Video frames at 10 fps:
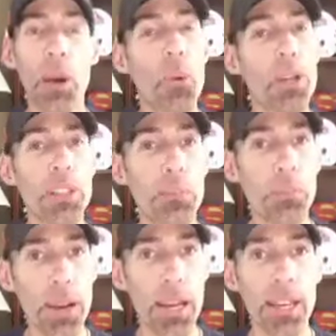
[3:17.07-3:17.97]
Now, what does he
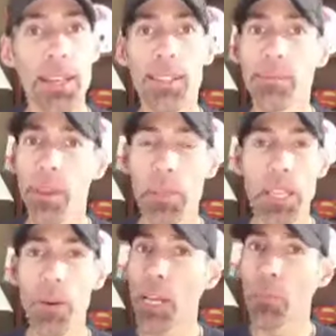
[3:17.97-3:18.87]
bring? I mean,
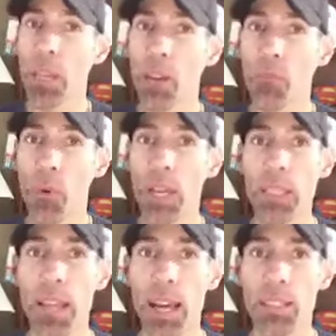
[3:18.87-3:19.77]
his ERA has been like 4.8
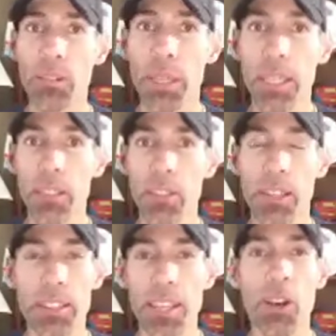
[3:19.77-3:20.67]
the last 3 years,
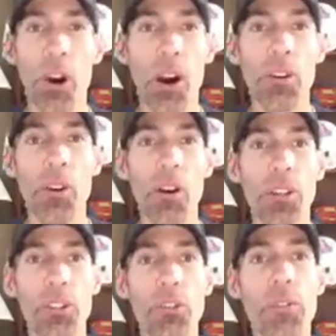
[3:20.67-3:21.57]
and it's getting harder and
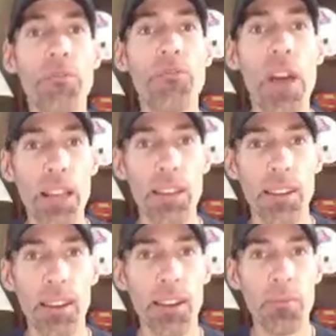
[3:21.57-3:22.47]
harder to
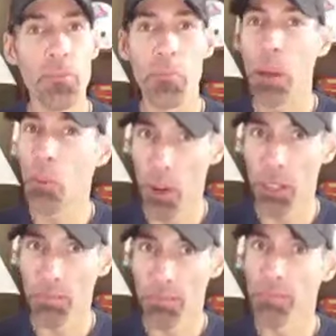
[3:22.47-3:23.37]
defend my
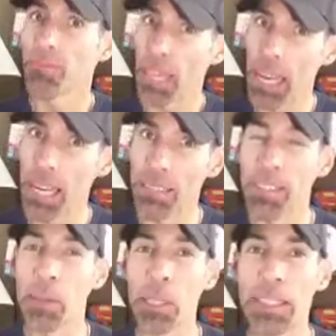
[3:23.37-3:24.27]
boy, my guy,
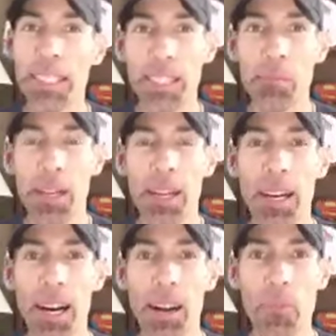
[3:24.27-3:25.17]
Tim Lincecum.
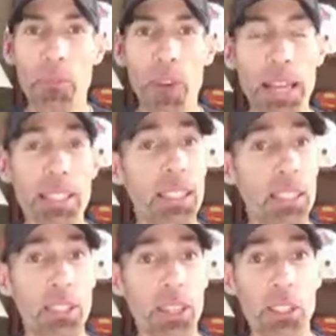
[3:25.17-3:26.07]
The fact is
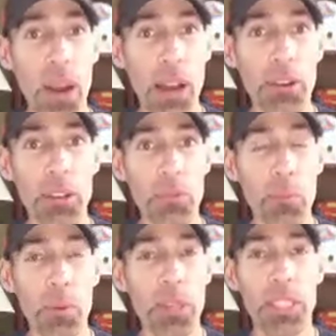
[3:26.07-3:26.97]
he still gets grounders,
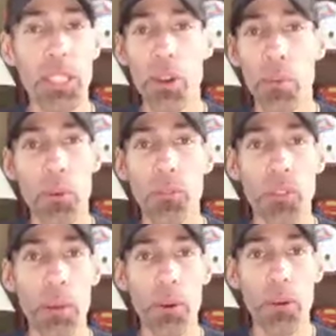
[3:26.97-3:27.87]
1.6 ground ball to
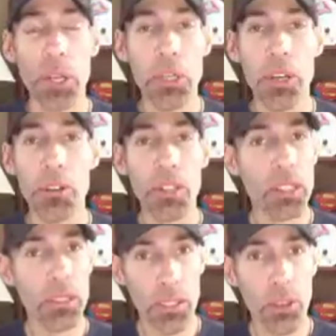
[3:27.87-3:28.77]
fly ball ratio,
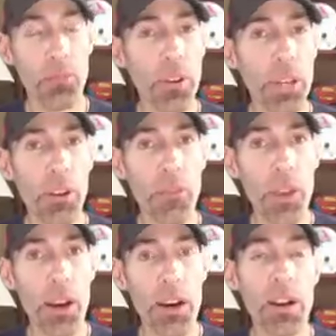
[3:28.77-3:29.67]
still very good
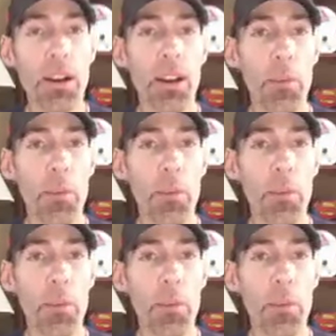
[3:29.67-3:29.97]
there.